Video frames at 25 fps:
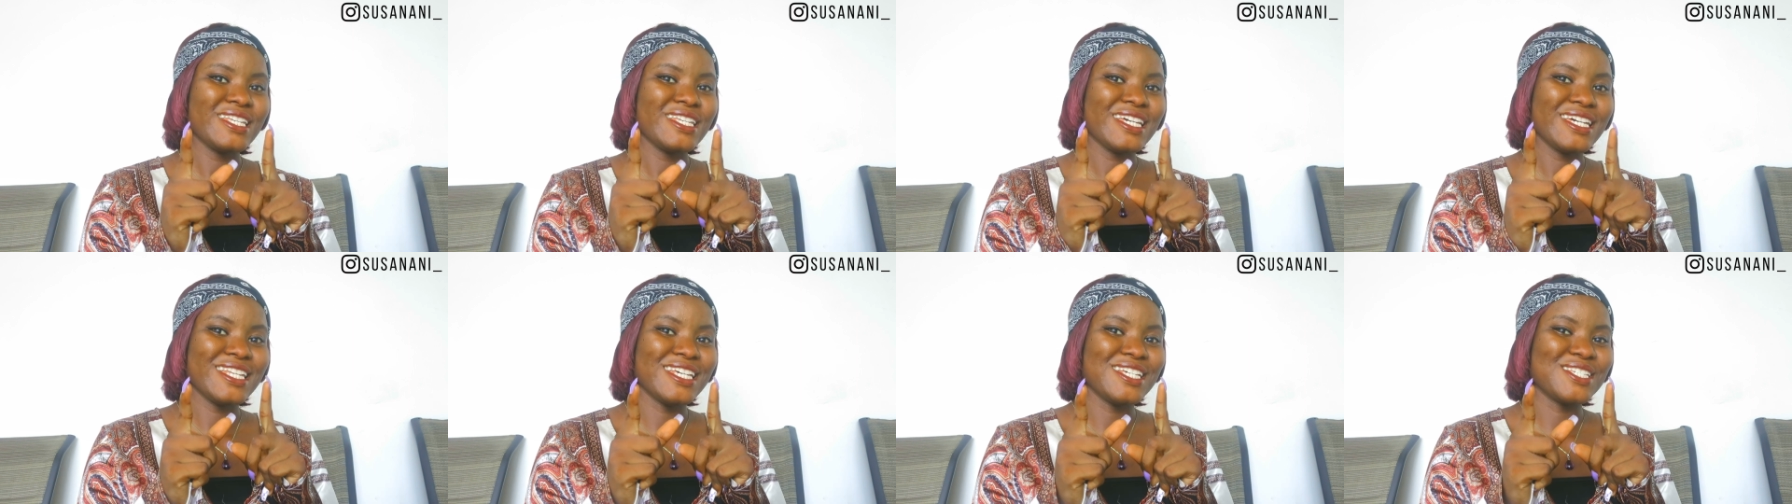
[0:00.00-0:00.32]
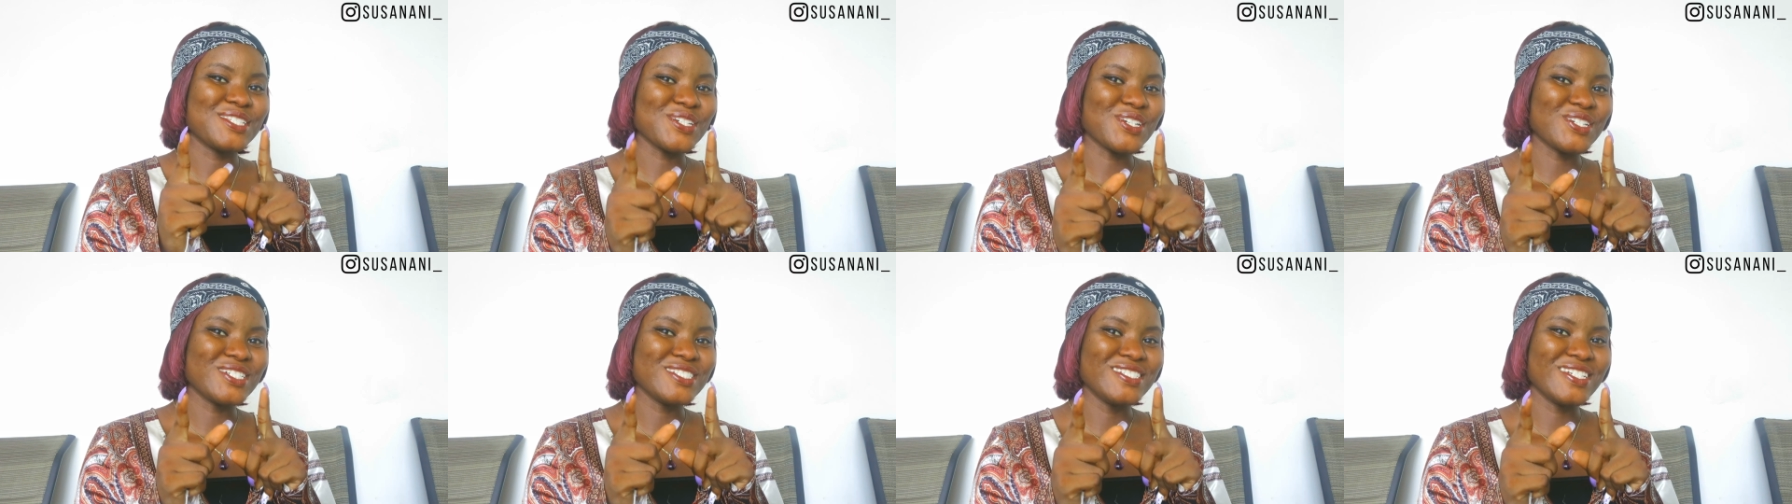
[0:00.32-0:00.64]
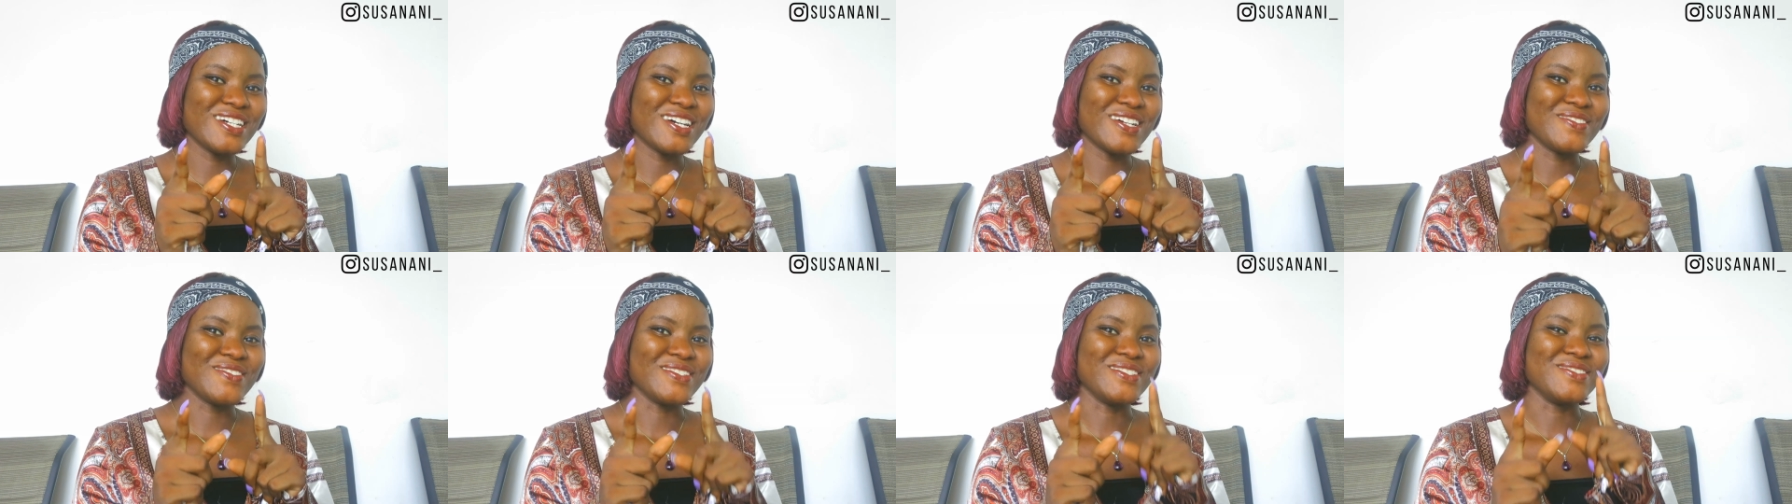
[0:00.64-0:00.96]
Falling is
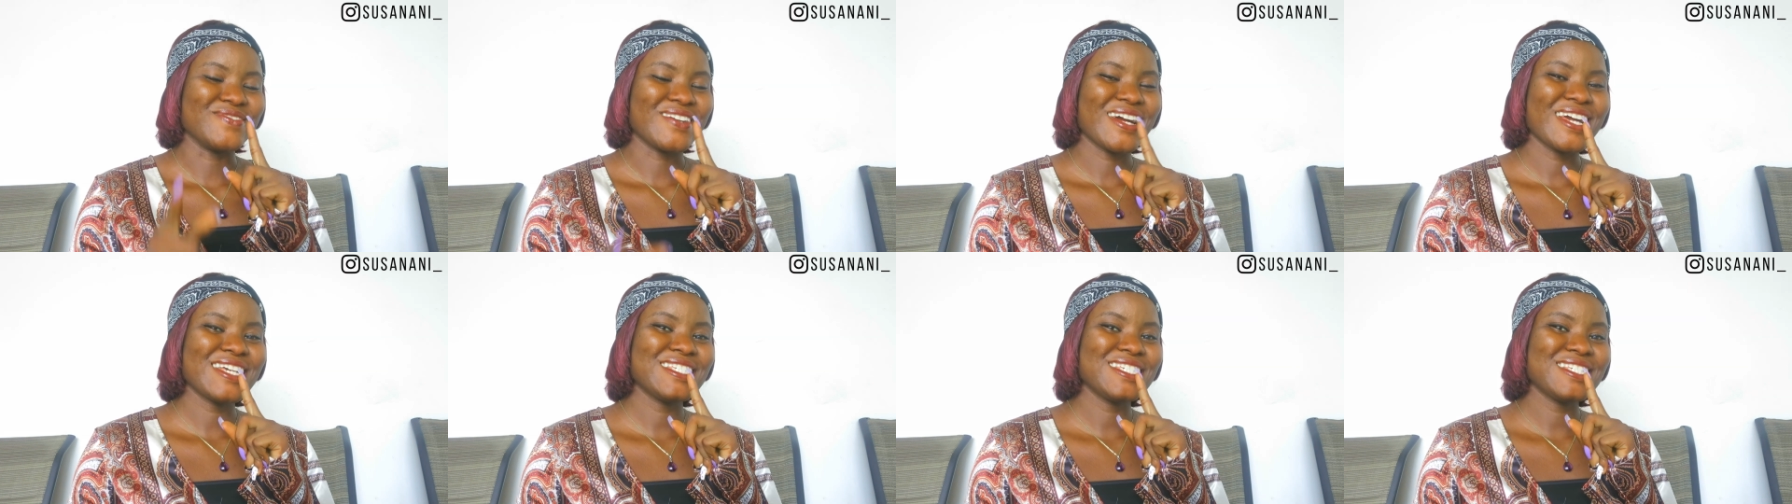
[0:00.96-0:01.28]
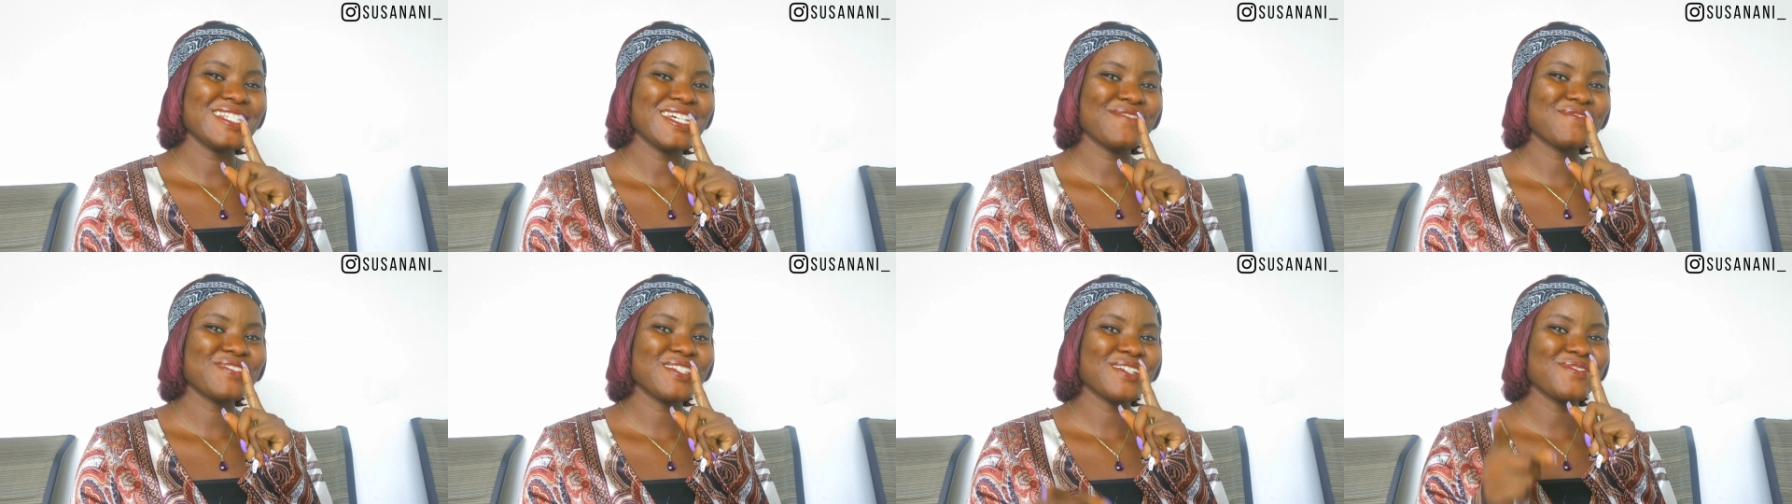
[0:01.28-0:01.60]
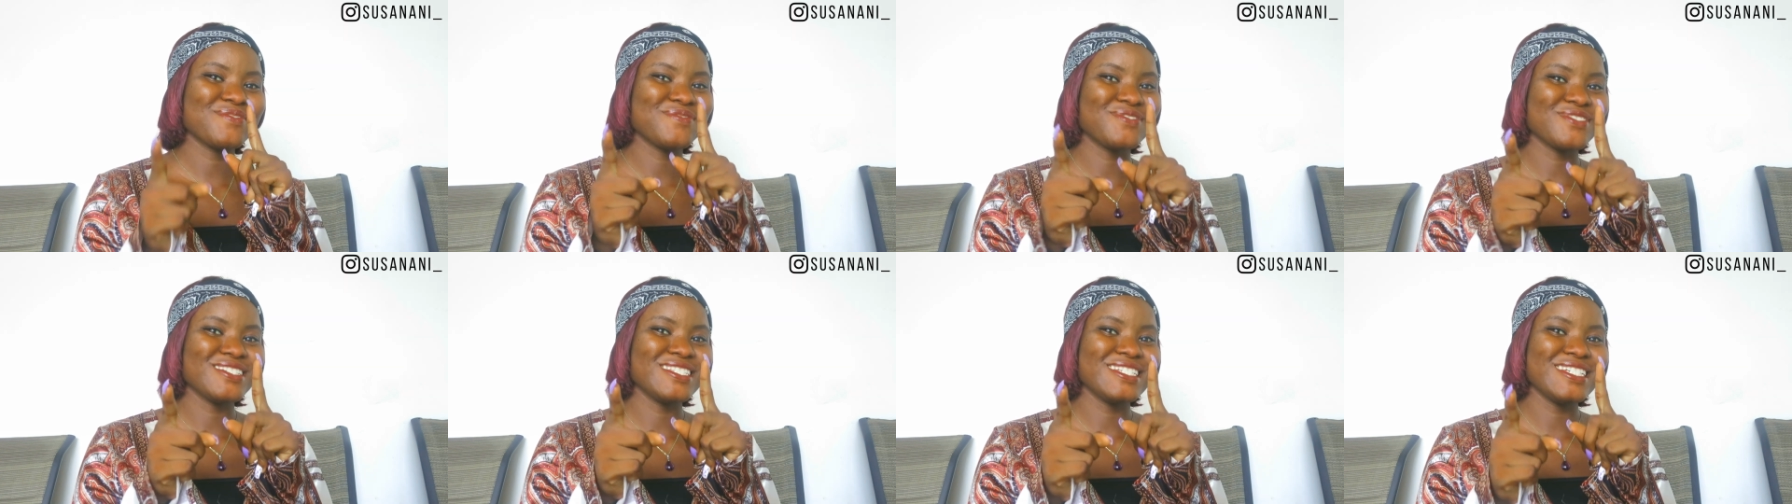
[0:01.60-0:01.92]
ordinary. Rising
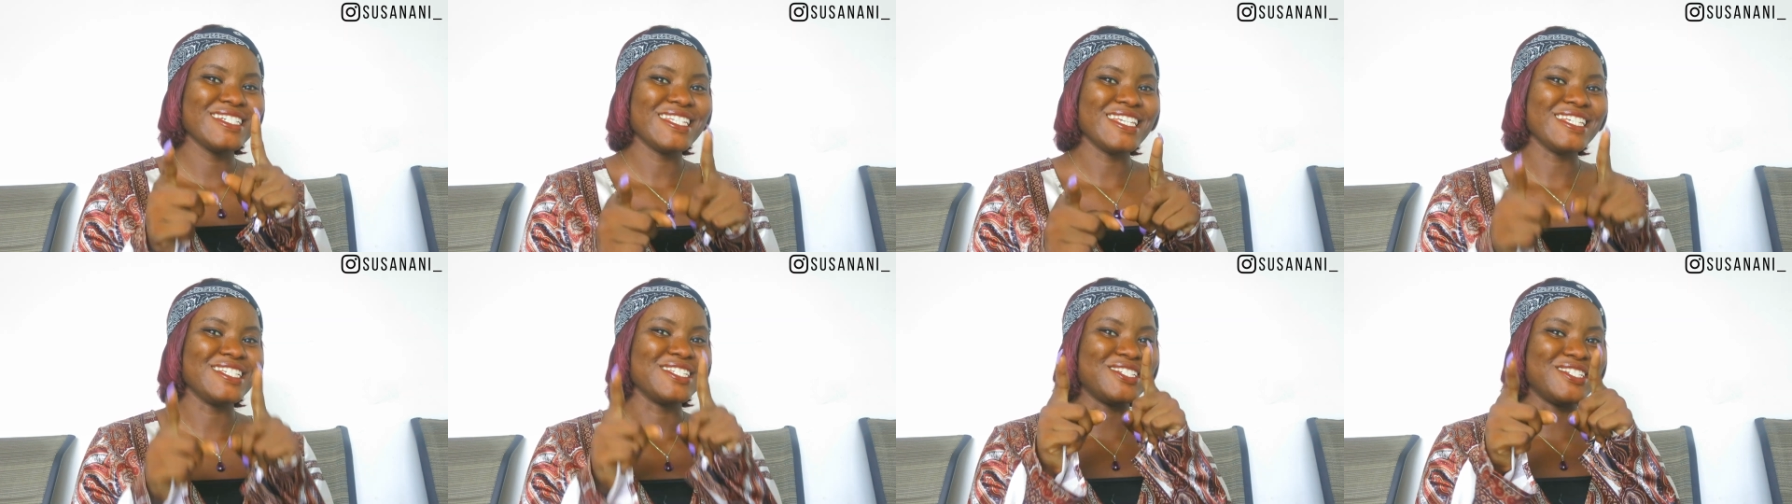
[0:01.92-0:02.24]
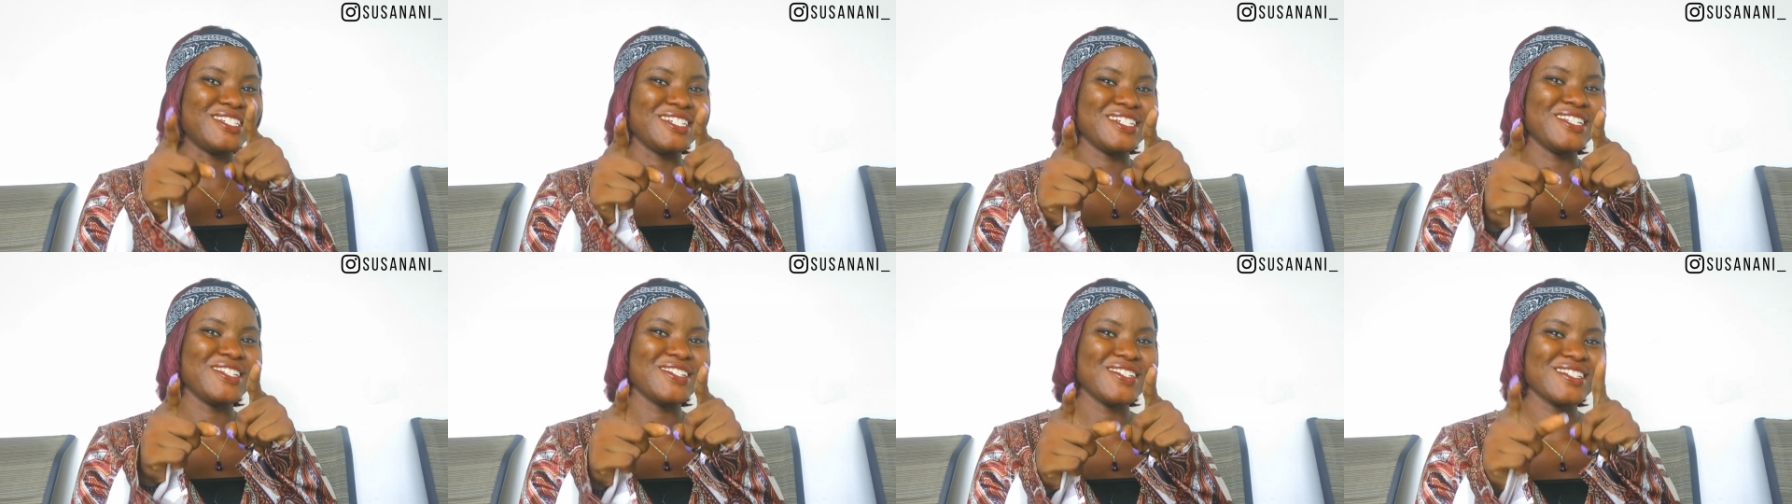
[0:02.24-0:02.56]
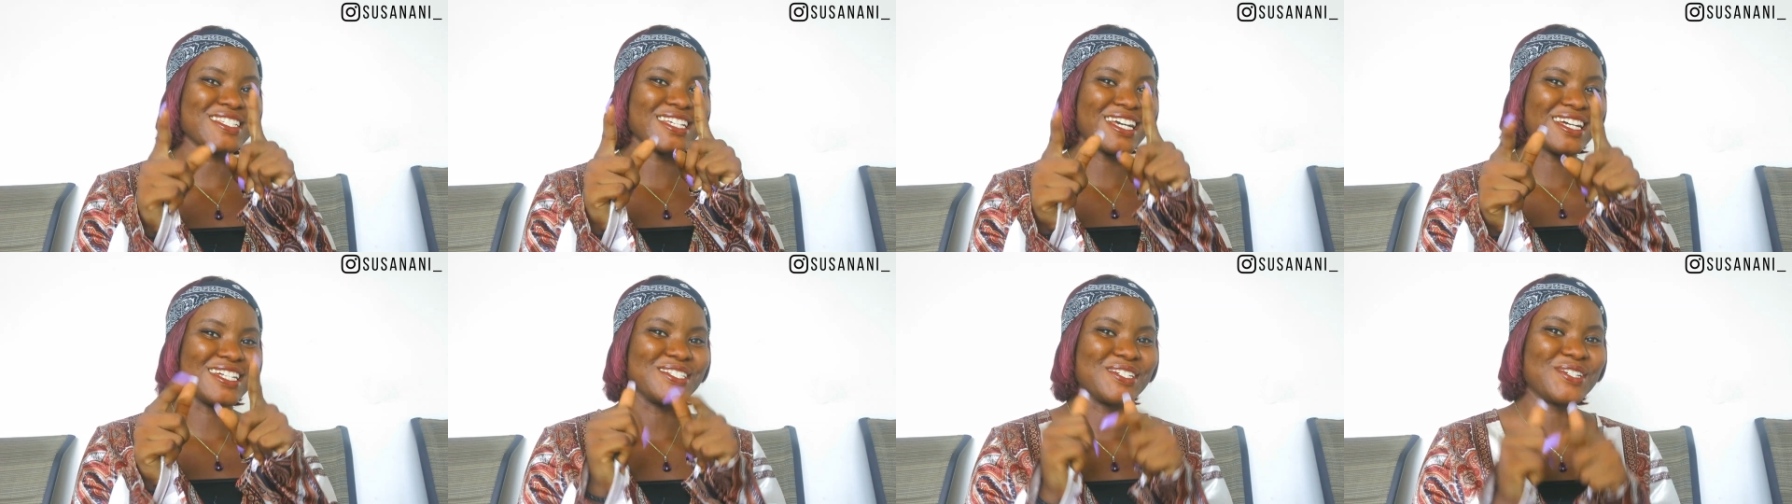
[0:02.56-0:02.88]
after falling is
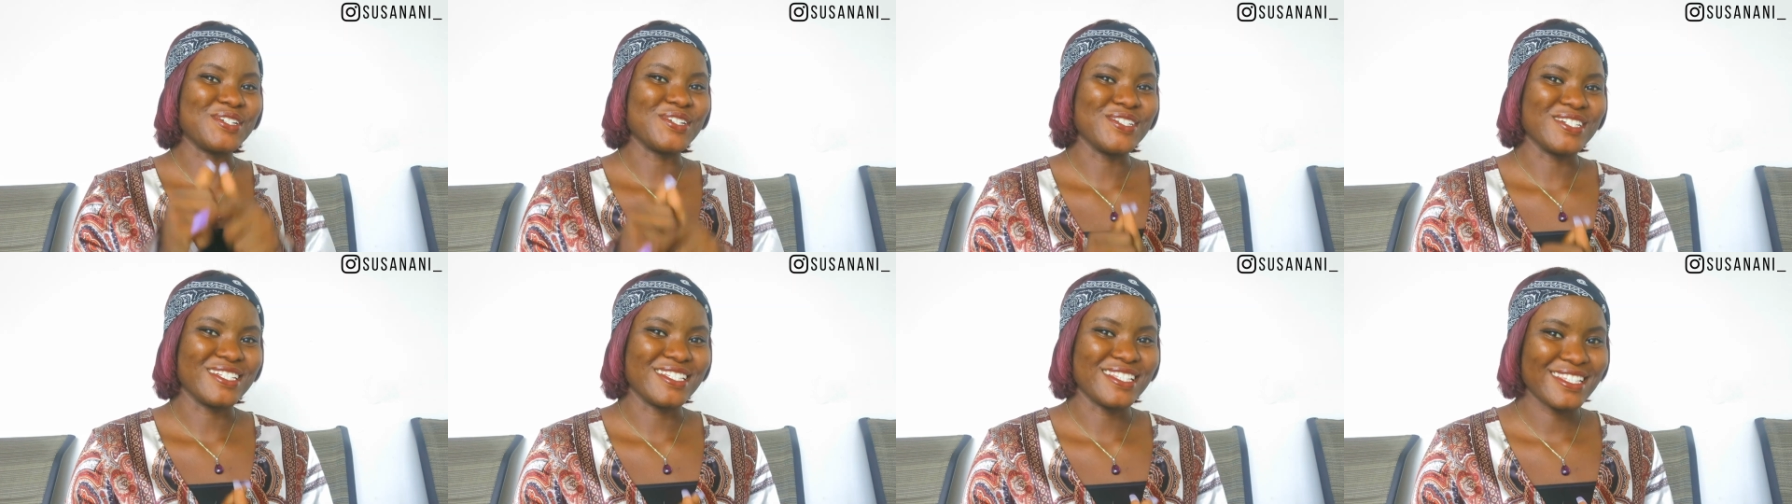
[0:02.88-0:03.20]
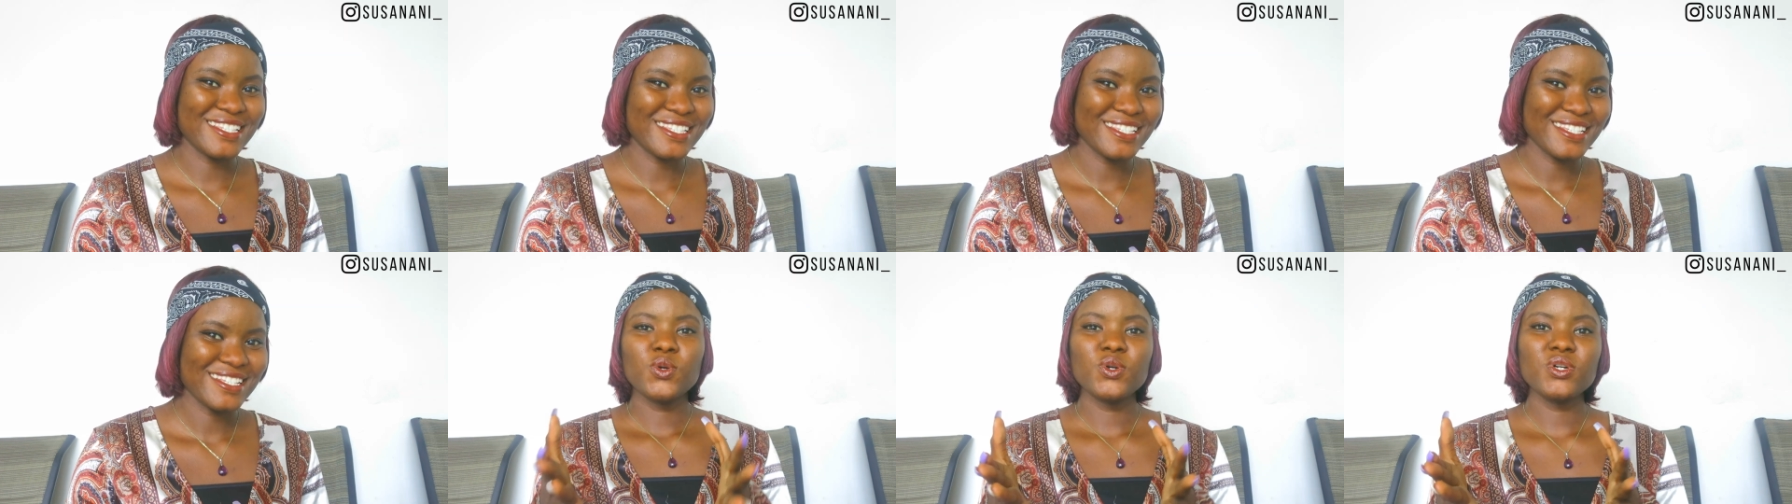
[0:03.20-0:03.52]
genius and God.